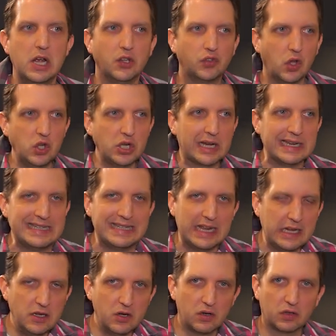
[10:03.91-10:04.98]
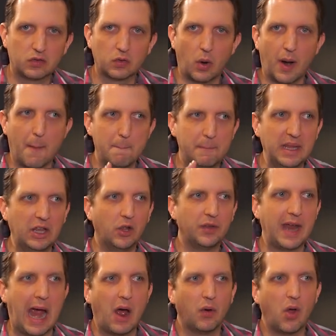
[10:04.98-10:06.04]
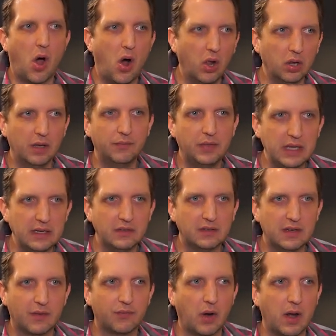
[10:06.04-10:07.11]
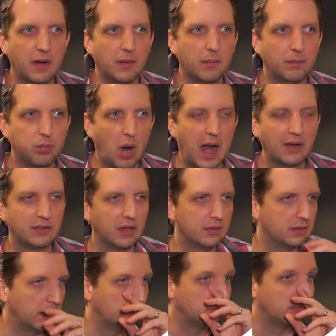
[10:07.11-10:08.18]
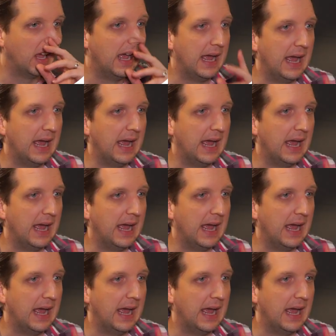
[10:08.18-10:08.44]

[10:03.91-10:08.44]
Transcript: So you continue to sort of build out all of these different processes.